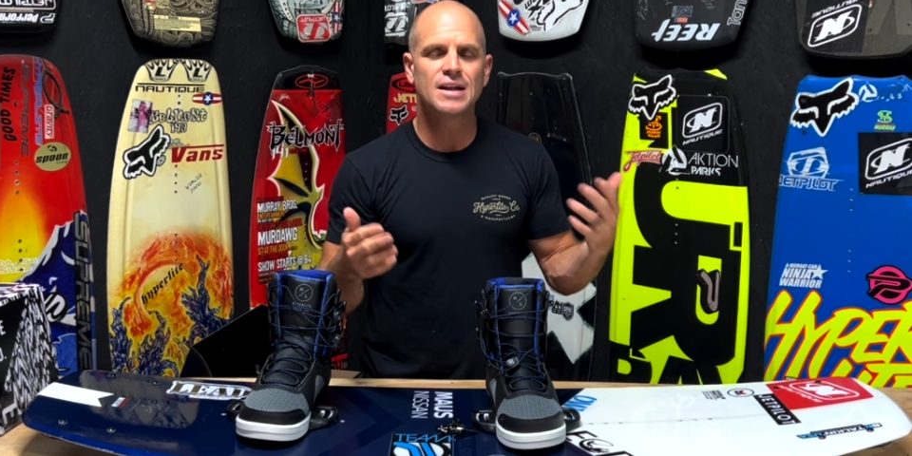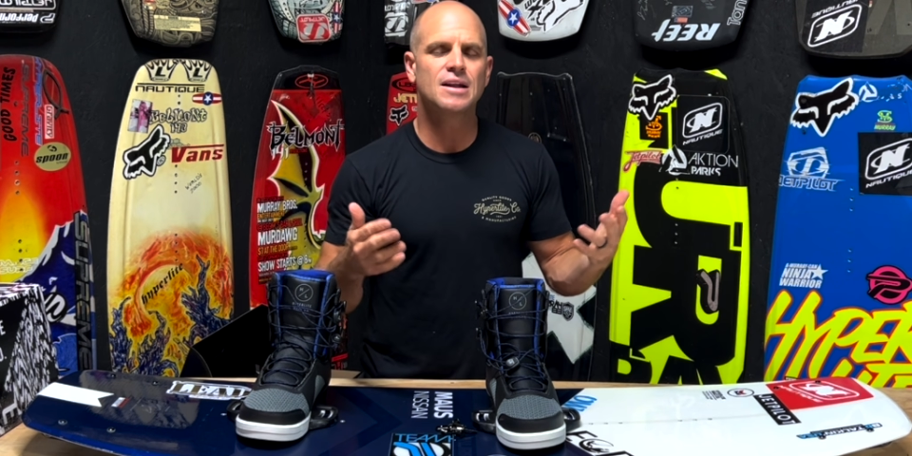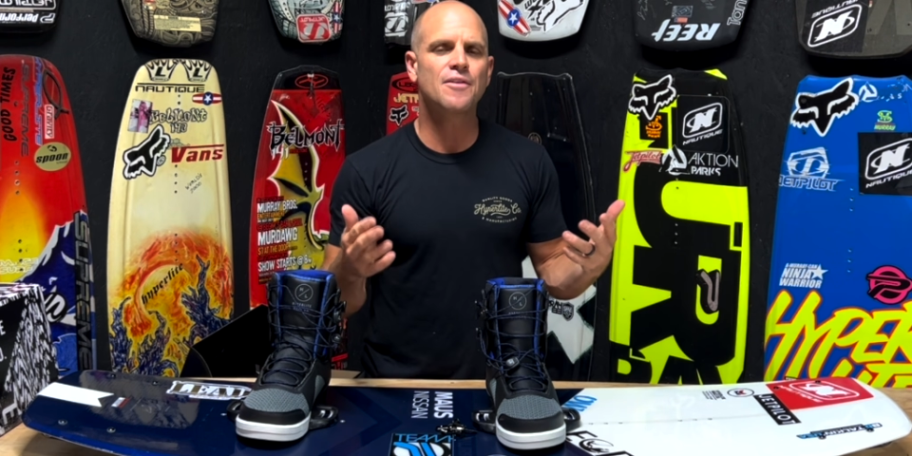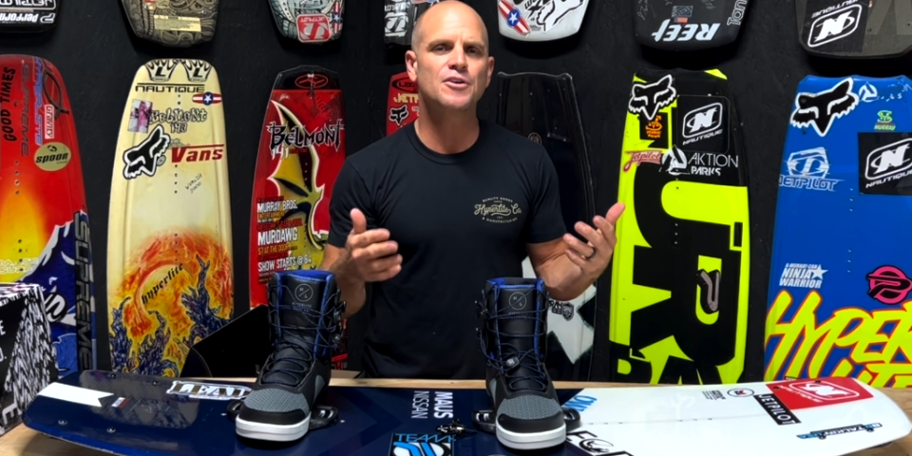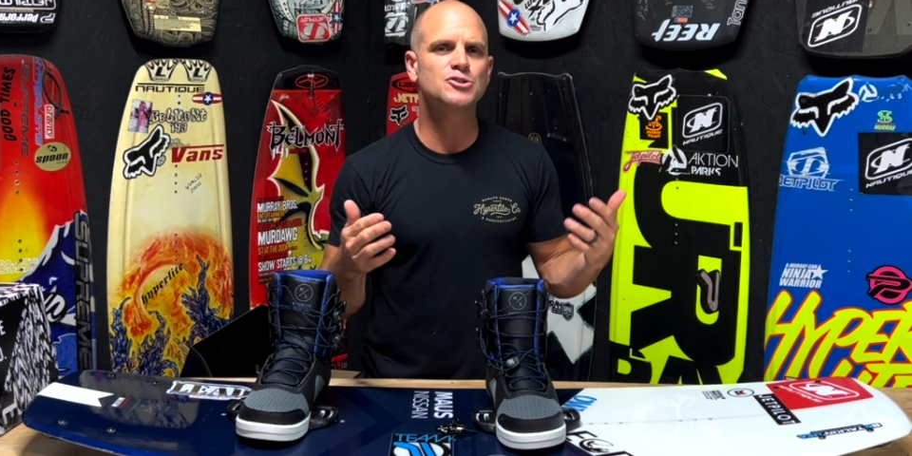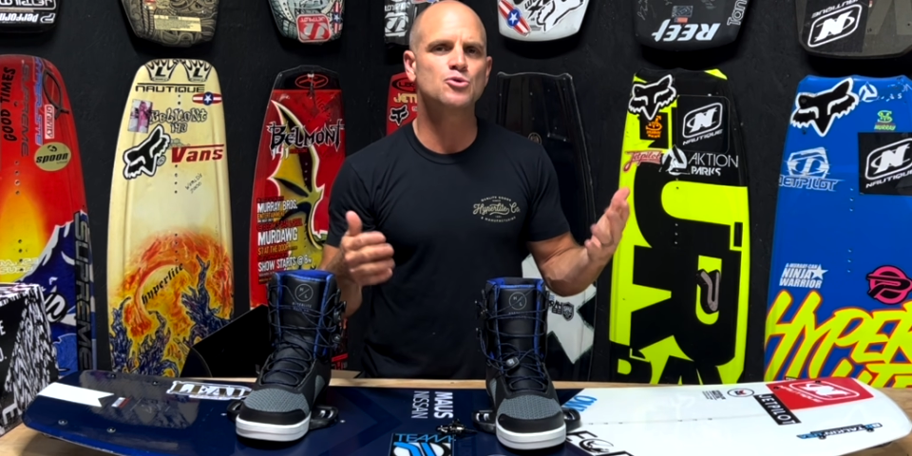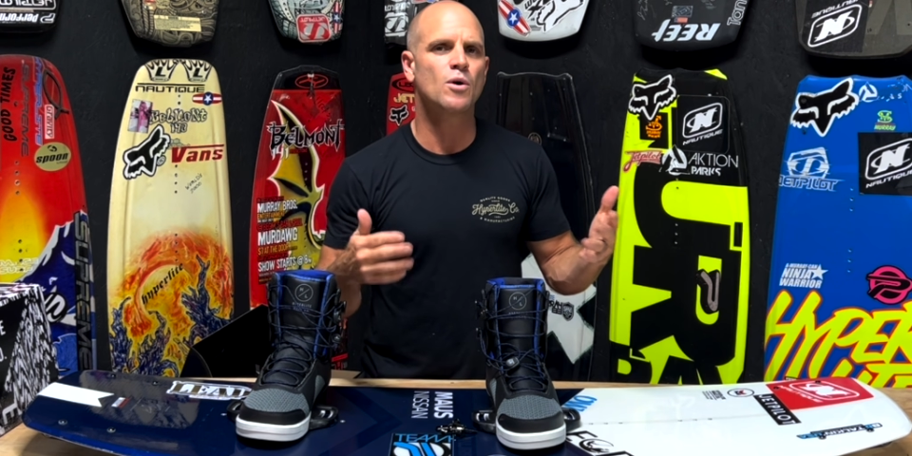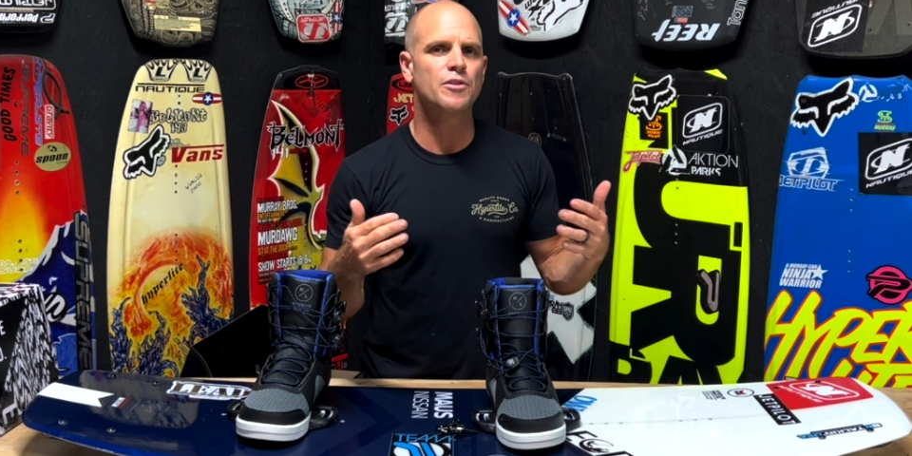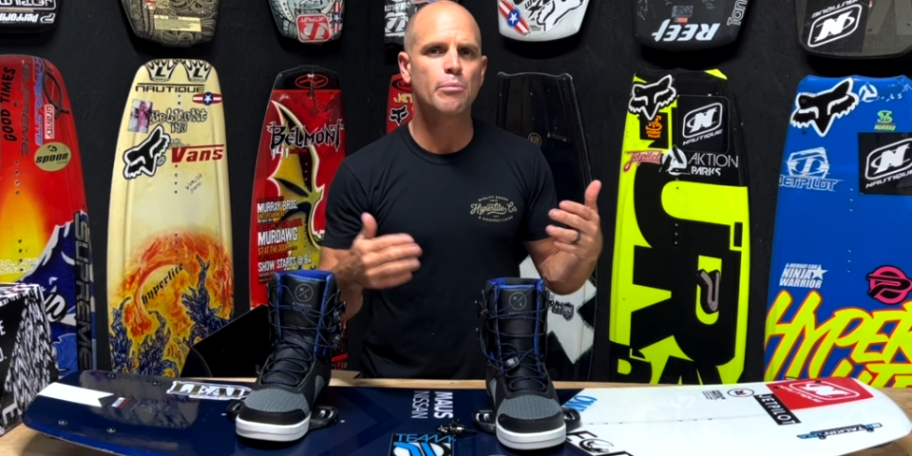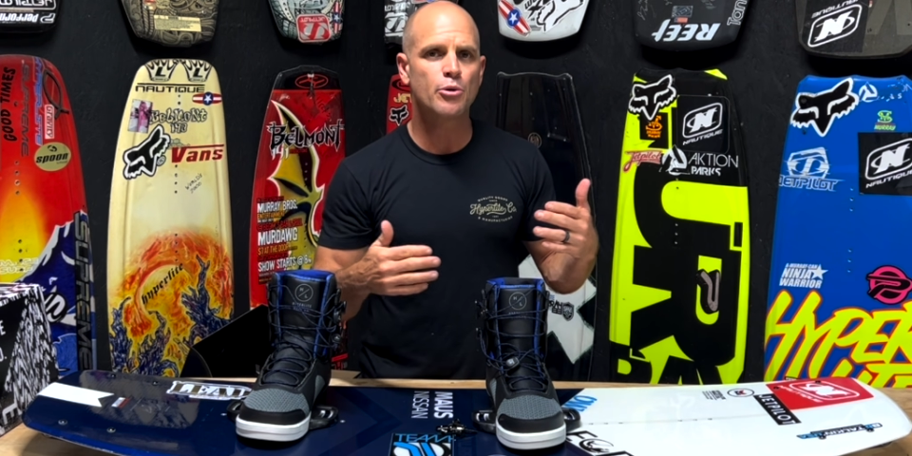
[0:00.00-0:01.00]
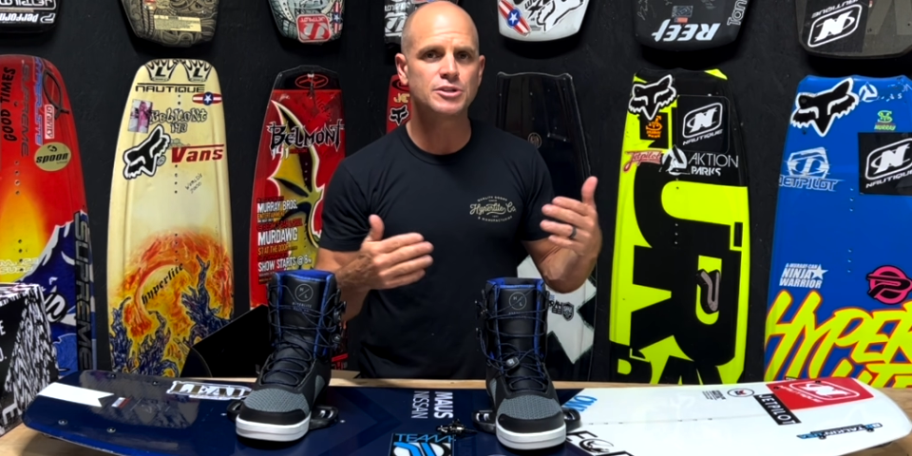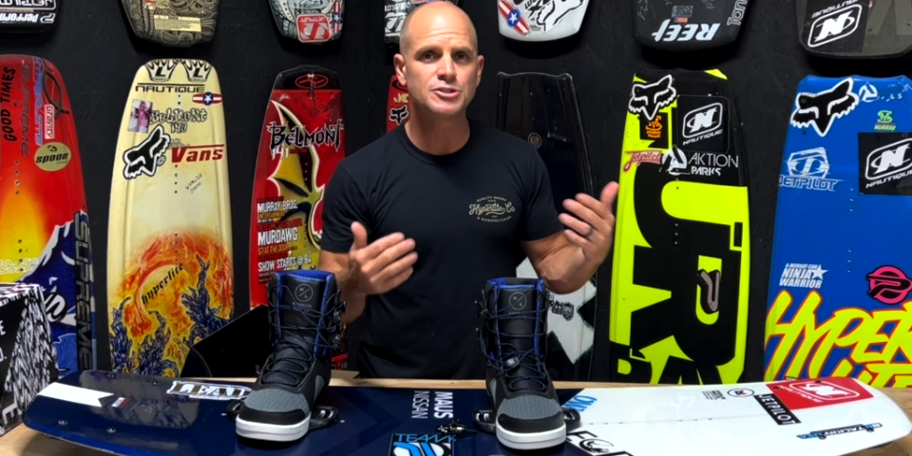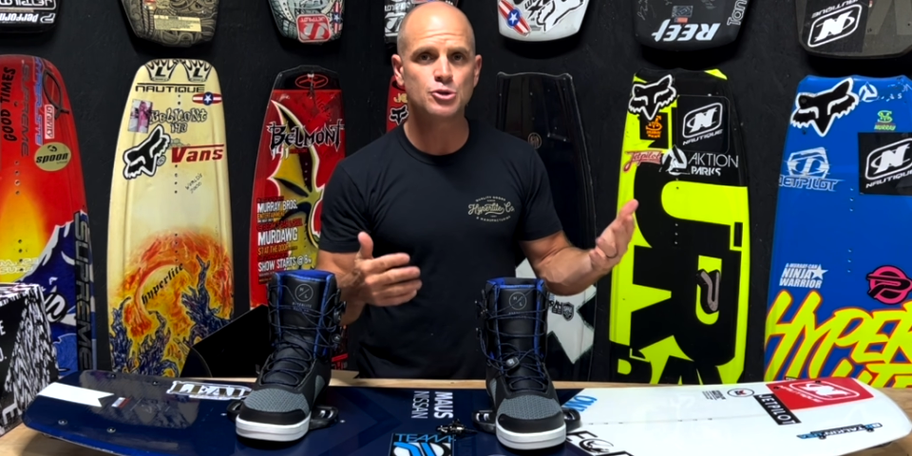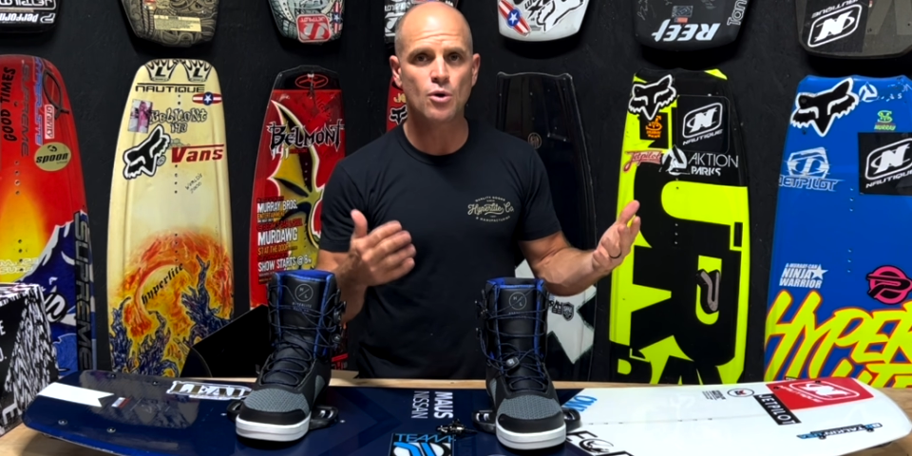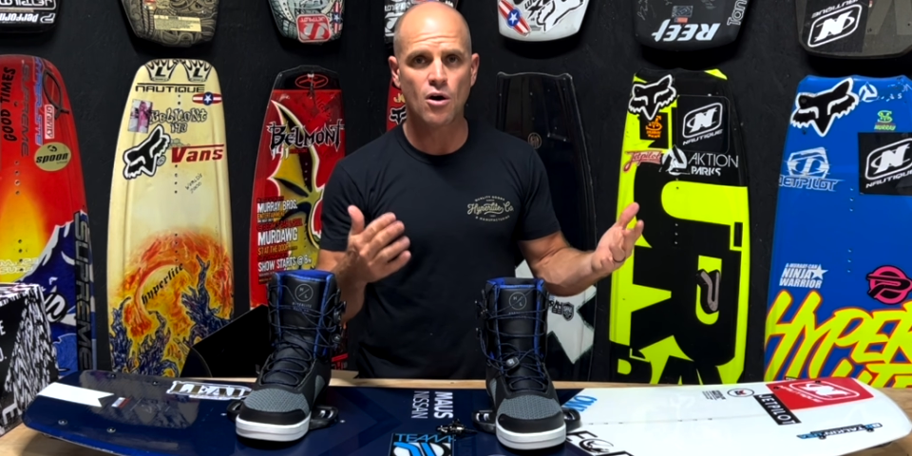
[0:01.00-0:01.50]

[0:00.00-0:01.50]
Not that you want the board to do